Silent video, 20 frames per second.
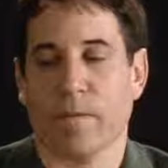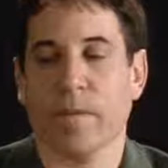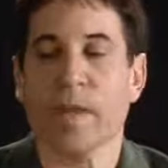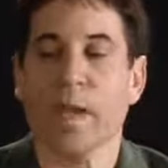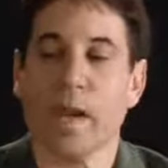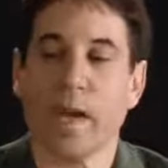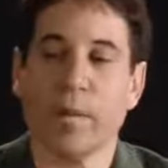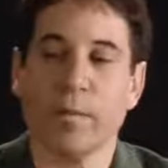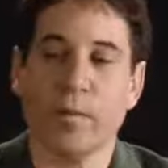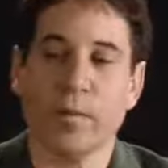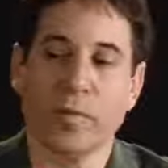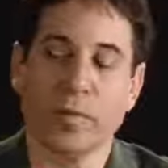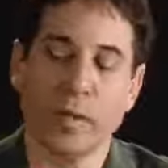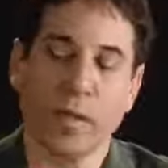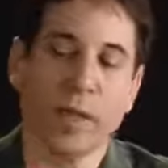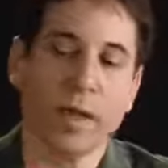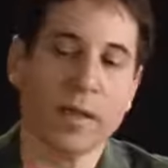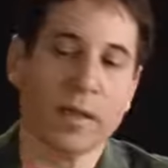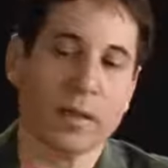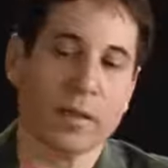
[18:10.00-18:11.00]
And then I moved
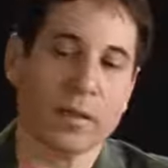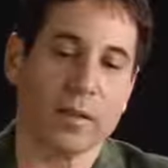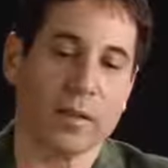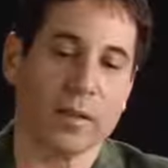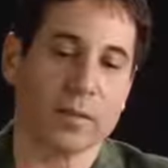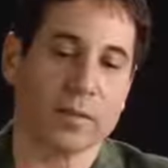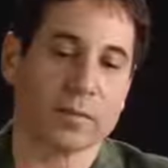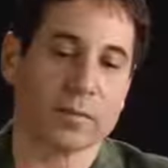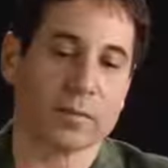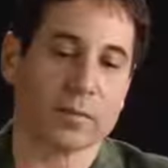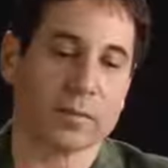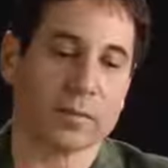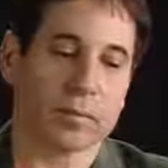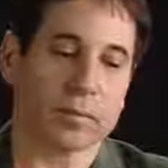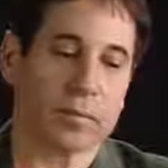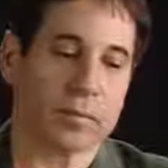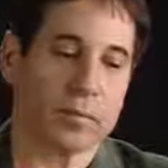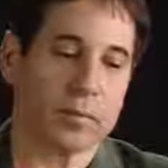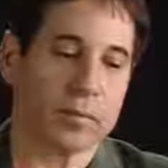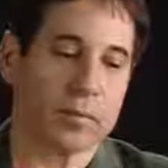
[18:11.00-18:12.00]
to England,
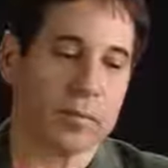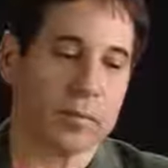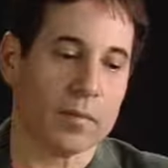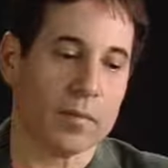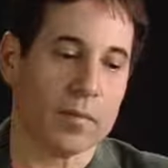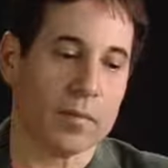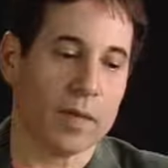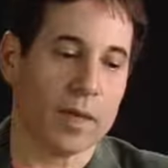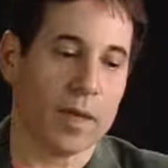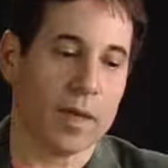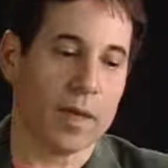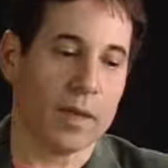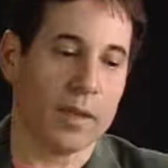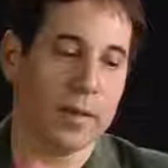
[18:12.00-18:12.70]
and